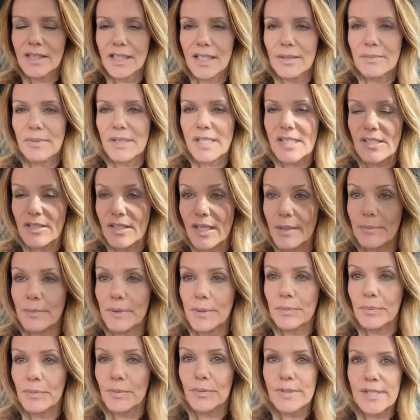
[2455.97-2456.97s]
it makes a lot of
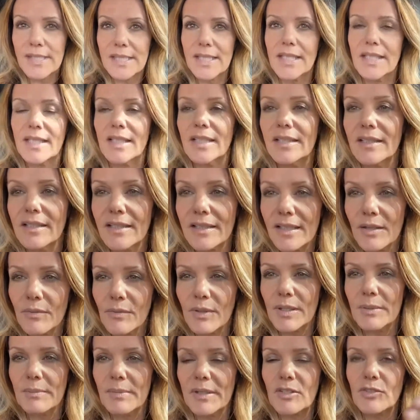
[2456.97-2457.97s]
people see it and I
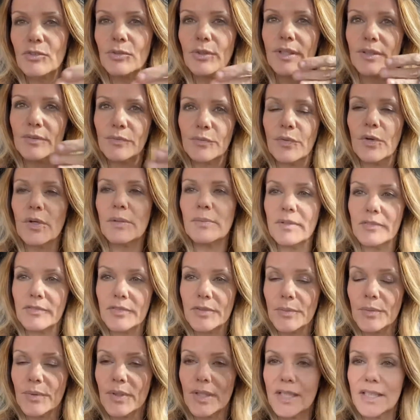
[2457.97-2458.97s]
want to make sure I inform
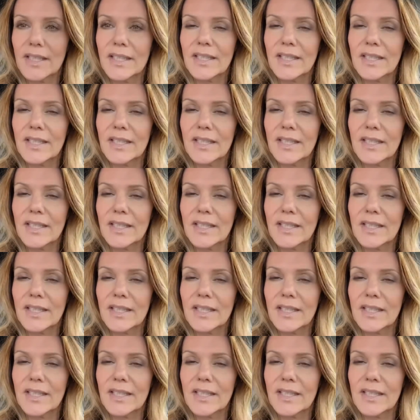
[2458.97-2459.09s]
everyone